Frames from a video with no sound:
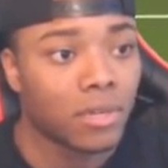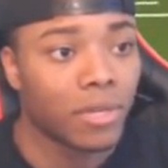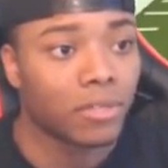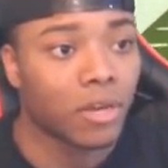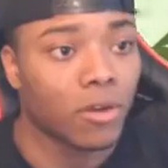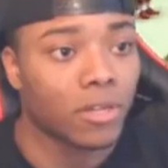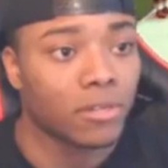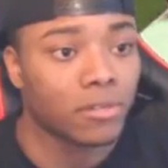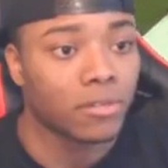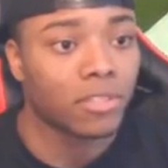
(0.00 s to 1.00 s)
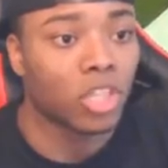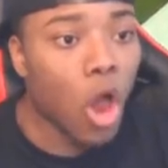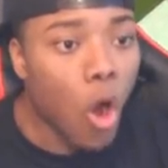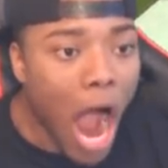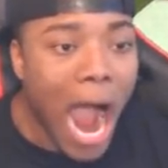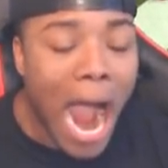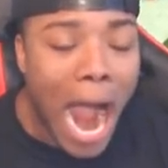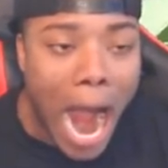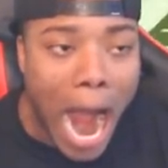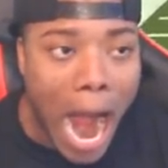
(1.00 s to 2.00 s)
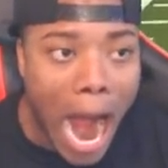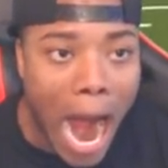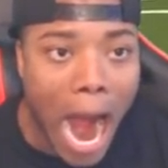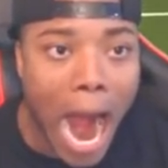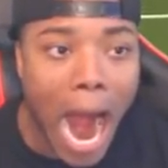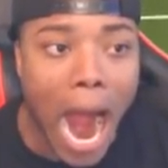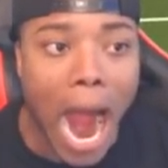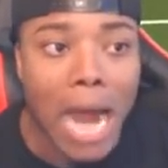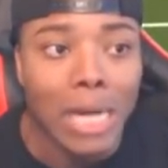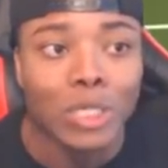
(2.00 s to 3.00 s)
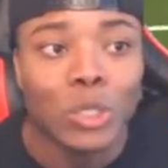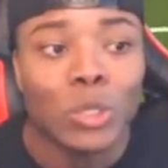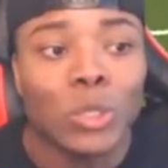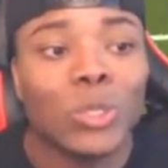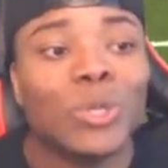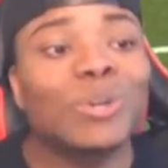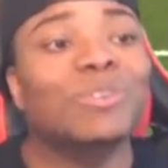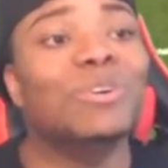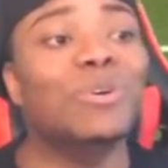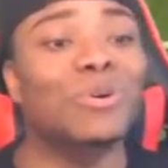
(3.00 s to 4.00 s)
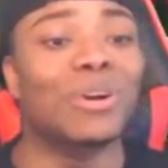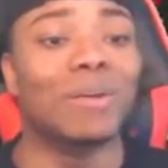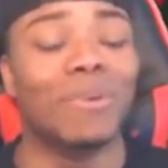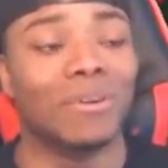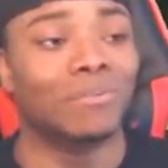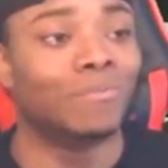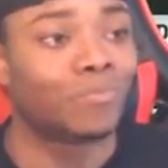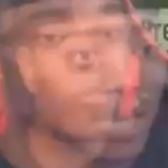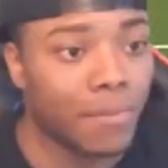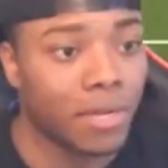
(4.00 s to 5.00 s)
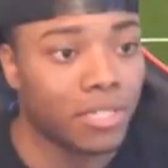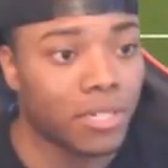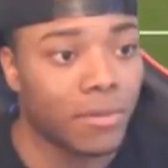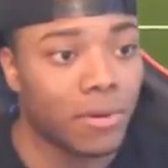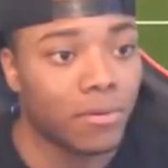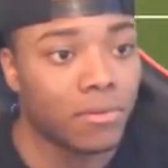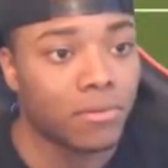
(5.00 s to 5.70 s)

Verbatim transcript: Man, throw it. Throw ah! Ooh, come on. Get that pressure. Come on.